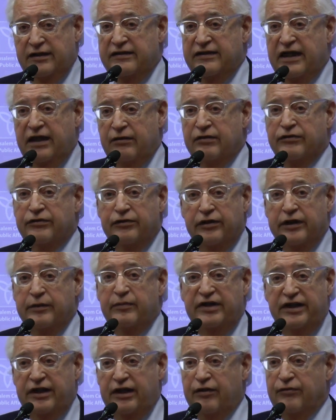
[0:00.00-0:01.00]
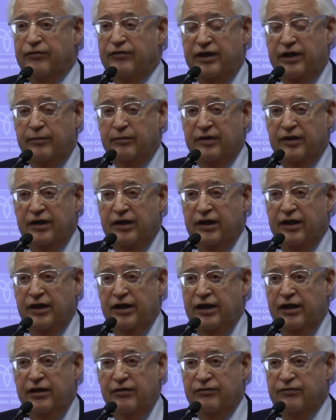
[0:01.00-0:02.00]
that the territory be there for them.
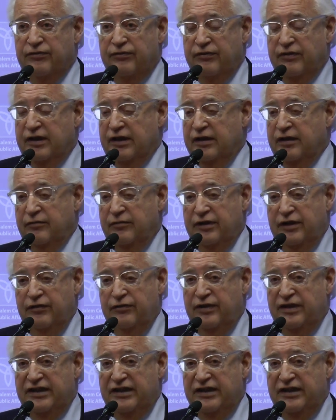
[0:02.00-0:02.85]
If